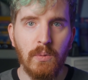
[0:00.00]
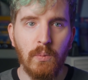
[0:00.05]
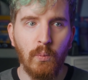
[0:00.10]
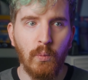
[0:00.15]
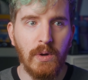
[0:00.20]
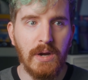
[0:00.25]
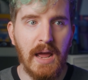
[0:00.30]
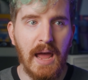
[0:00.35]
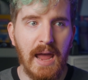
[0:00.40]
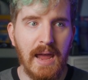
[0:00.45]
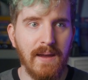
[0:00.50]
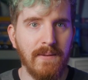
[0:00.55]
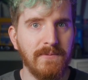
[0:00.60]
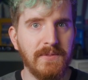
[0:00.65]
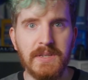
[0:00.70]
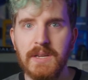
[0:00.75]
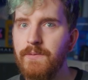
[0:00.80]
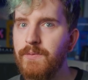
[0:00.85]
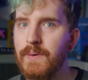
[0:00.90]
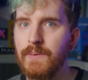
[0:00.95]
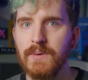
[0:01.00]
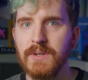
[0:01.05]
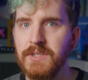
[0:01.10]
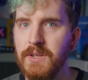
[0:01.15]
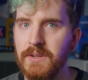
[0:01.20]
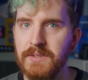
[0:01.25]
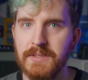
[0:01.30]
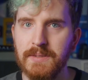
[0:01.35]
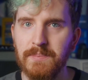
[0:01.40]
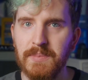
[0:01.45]
would have different
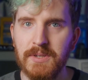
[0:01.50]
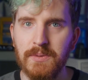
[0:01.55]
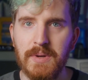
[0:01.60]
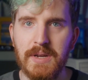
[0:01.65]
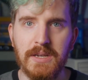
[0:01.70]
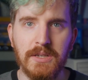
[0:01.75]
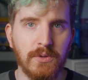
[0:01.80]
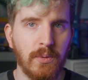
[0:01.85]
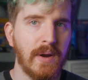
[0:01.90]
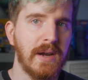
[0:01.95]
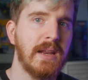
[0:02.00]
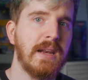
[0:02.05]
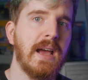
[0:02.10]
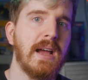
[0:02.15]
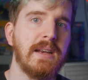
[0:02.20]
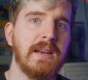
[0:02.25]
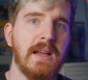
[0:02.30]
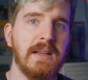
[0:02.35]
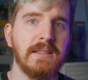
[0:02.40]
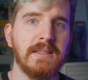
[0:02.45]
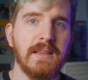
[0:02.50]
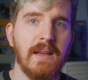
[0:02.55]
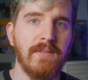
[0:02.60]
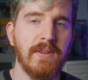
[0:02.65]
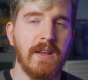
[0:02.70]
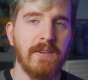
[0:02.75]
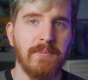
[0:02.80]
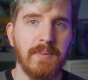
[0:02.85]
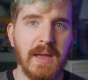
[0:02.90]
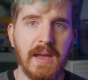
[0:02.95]
results between twenty-nine
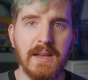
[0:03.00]
ninety-seven F P